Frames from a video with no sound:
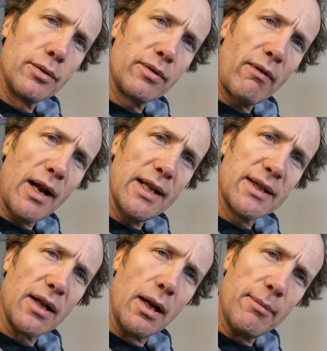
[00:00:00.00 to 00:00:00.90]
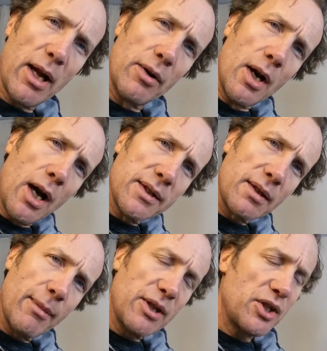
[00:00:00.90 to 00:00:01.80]
Derailleur time now. As
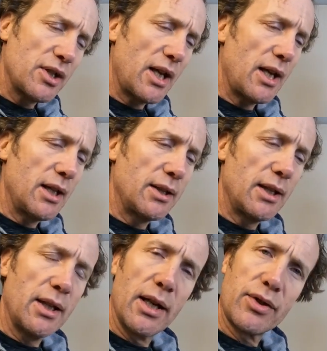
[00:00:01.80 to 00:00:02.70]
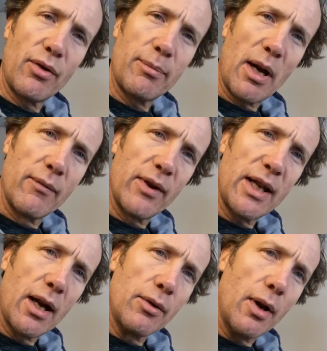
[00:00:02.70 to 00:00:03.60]
I mentioned in the strip down
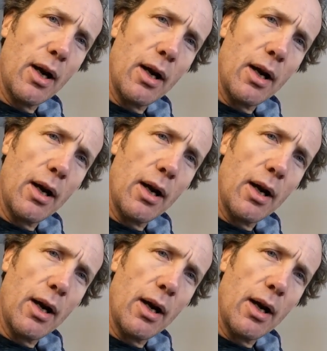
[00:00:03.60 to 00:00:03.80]
video,